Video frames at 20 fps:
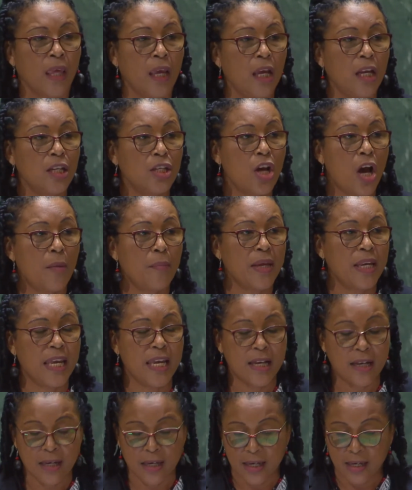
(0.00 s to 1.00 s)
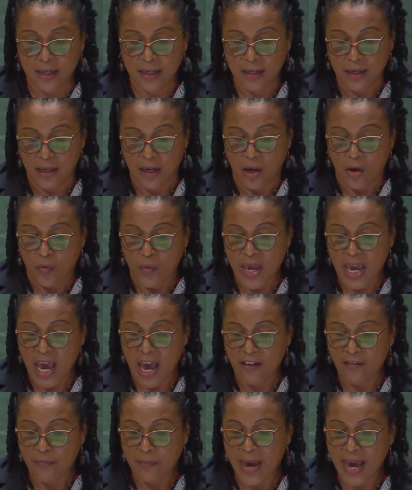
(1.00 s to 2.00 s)
In Dominica, we
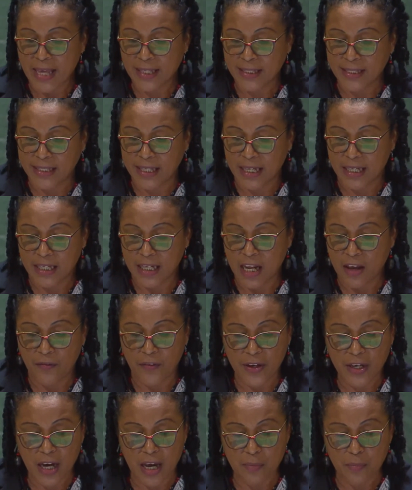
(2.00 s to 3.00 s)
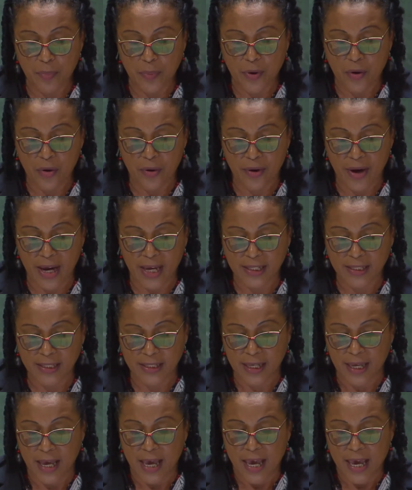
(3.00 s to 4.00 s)
have made significant
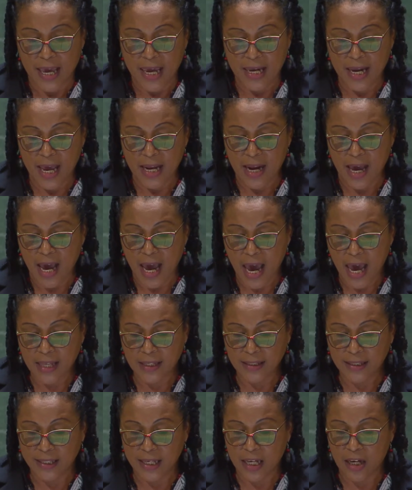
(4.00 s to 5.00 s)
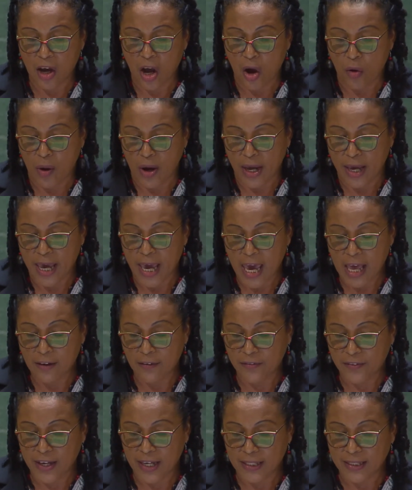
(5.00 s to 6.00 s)
progress in enhancing our
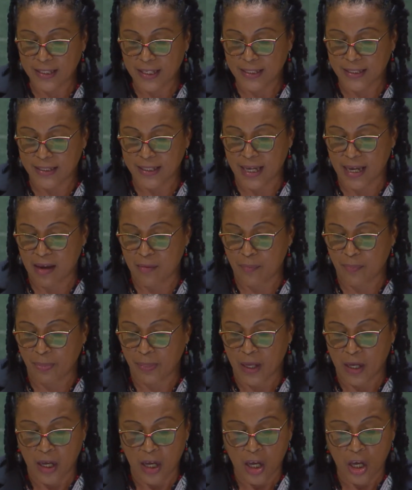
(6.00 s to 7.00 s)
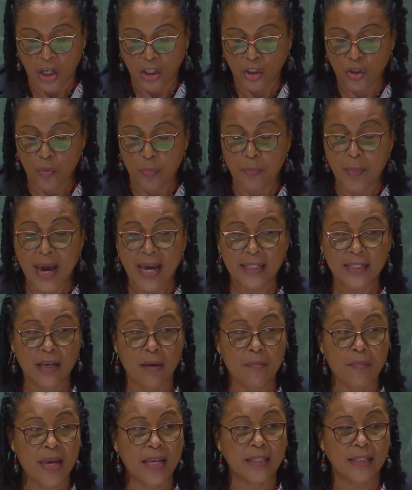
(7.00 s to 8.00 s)
healthcare system to
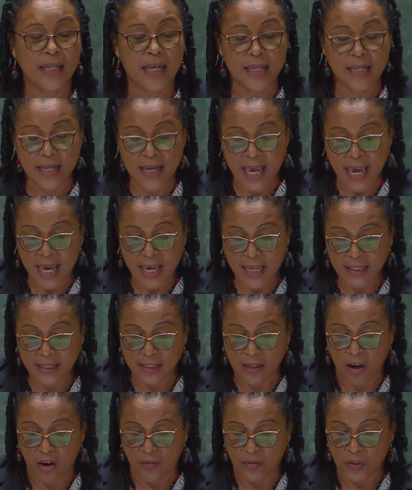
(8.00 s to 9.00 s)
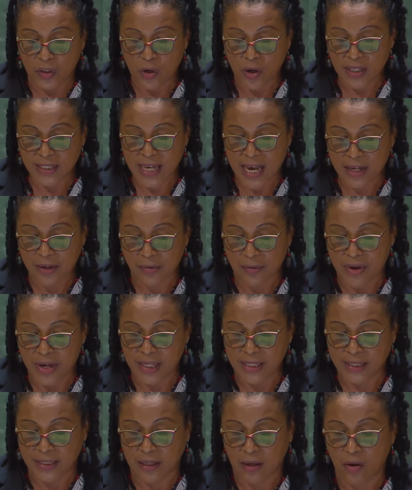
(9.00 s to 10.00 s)
better meet the needs of those at
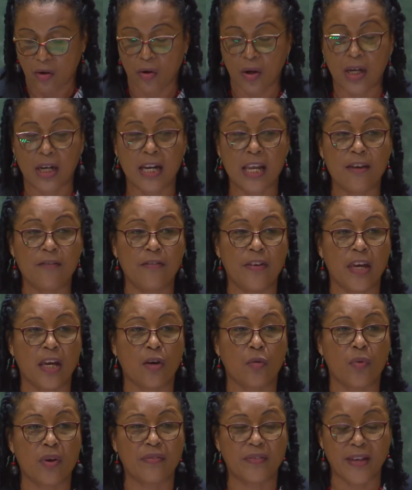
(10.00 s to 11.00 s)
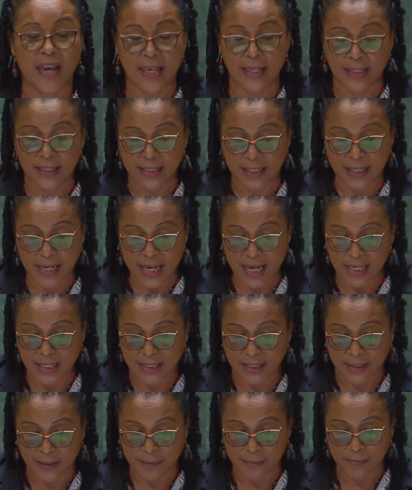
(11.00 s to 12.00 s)
risk or living with
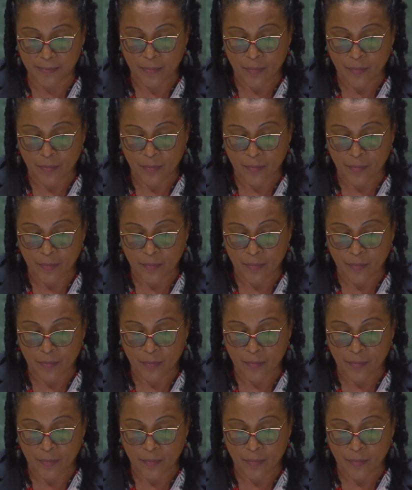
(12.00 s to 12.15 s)
NCDs.